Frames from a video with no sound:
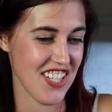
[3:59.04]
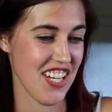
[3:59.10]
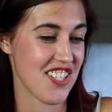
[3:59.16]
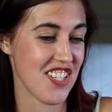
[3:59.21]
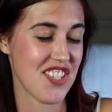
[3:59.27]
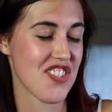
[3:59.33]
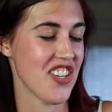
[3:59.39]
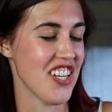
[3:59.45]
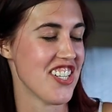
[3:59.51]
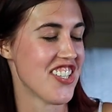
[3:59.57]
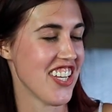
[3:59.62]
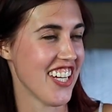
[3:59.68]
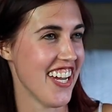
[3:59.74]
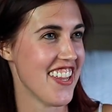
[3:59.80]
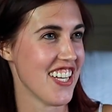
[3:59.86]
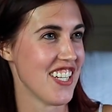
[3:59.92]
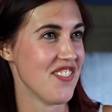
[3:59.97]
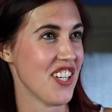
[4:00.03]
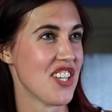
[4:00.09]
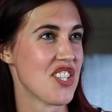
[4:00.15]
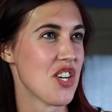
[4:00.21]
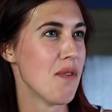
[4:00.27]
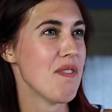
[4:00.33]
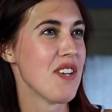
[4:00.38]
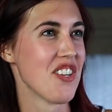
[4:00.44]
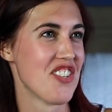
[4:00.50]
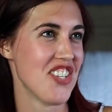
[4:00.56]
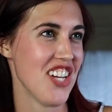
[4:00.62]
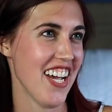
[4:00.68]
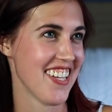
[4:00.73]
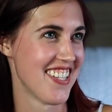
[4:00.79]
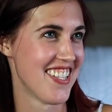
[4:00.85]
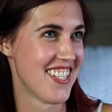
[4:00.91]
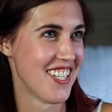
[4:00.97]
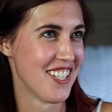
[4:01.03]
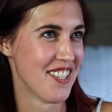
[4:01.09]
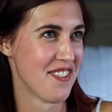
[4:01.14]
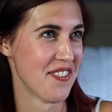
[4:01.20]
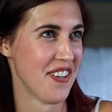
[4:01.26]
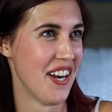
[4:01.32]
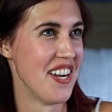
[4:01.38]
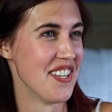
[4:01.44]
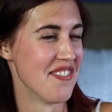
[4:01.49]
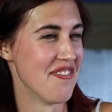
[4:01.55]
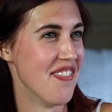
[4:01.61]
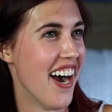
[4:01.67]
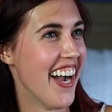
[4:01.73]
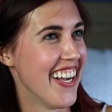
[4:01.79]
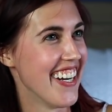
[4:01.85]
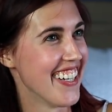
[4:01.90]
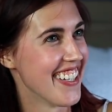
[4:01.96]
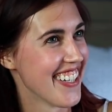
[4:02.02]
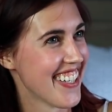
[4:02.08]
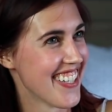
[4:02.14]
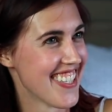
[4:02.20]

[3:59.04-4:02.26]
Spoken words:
It's a strange thing. I think like, show me your chest, friend of mine.